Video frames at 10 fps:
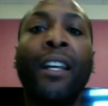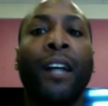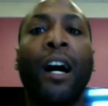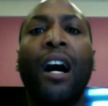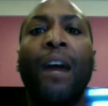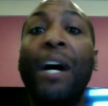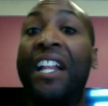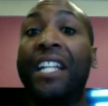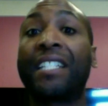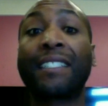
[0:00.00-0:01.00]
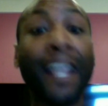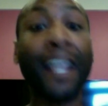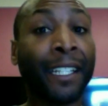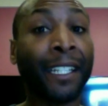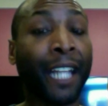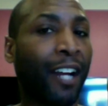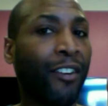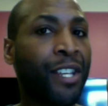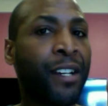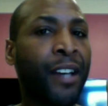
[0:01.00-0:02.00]
A second
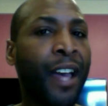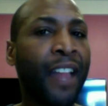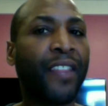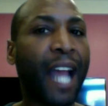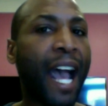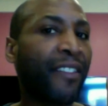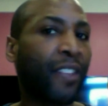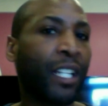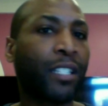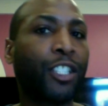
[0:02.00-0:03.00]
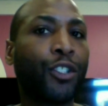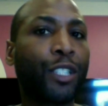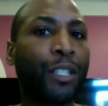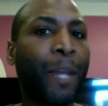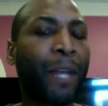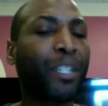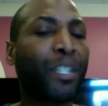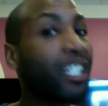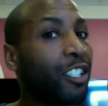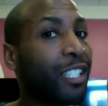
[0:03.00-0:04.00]
area that I think that you should pay
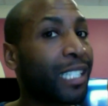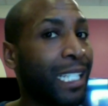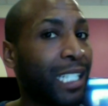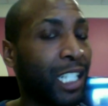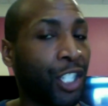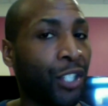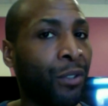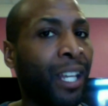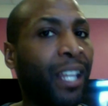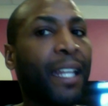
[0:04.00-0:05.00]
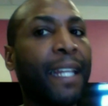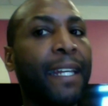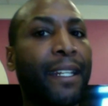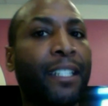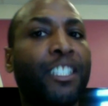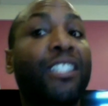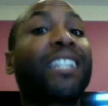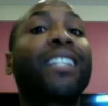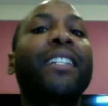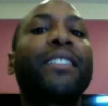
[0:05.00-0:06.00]
particular attention to is the
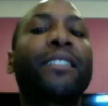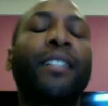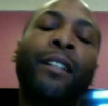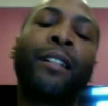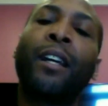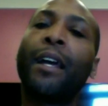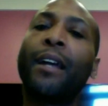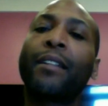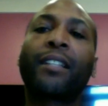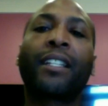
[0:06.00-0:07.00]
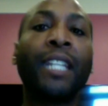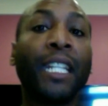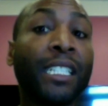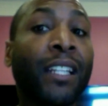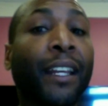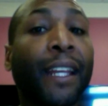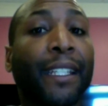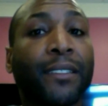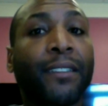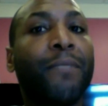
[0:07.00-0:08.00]
kitchen. The kitchen
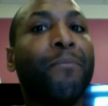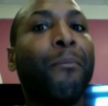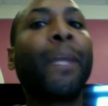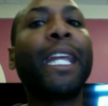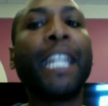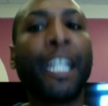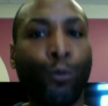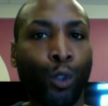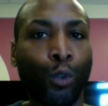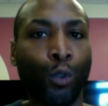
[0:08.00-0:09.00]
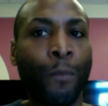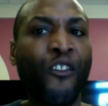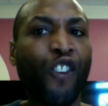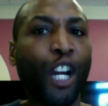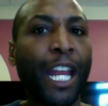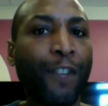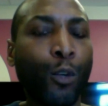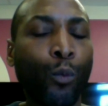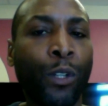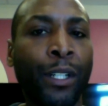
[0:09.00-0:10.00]
is the meeting room for
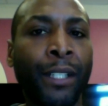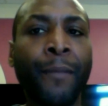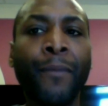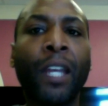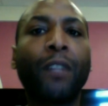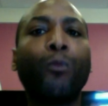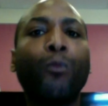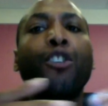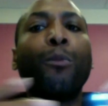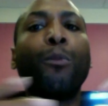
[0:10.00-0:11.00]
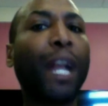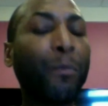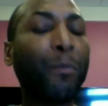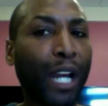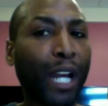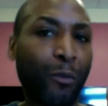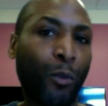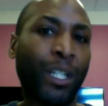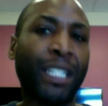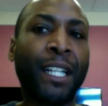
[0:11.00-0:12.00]
everyone. When you break bread
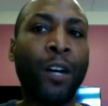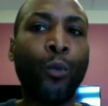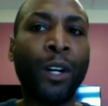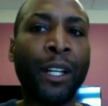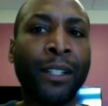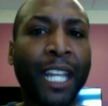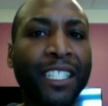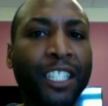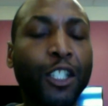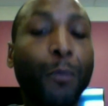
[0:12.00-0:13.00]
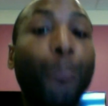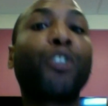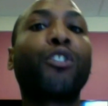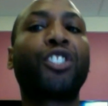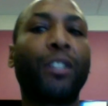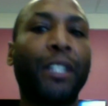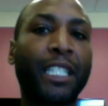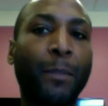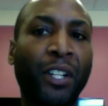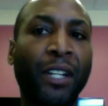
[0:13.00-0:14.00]
with someone, it's a spiritual
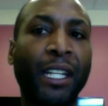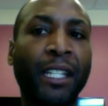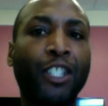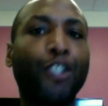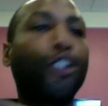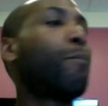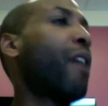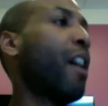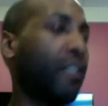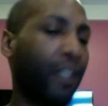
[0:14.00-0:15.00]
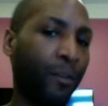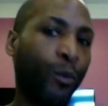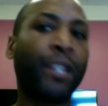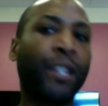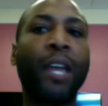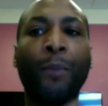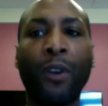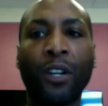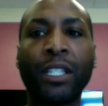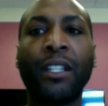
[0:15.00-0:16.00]
experience. You're bonding with that
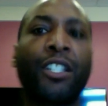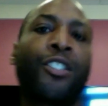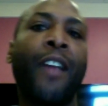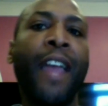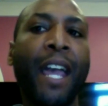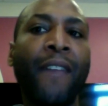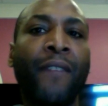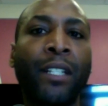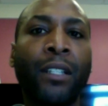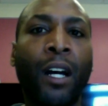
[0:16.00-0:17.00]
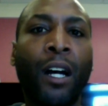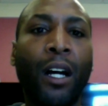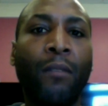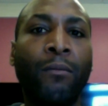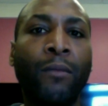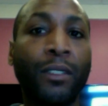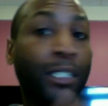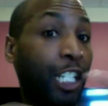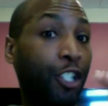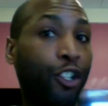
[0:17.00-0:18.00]
person that you're having
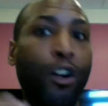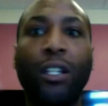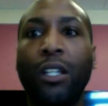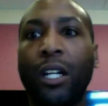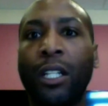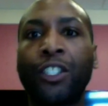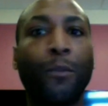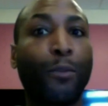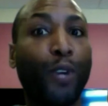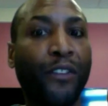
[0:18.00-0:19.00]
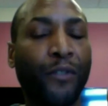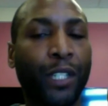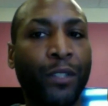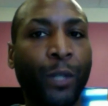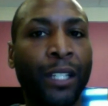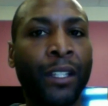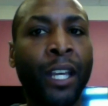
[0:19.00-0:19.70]
dinner or lunch or breakfast with.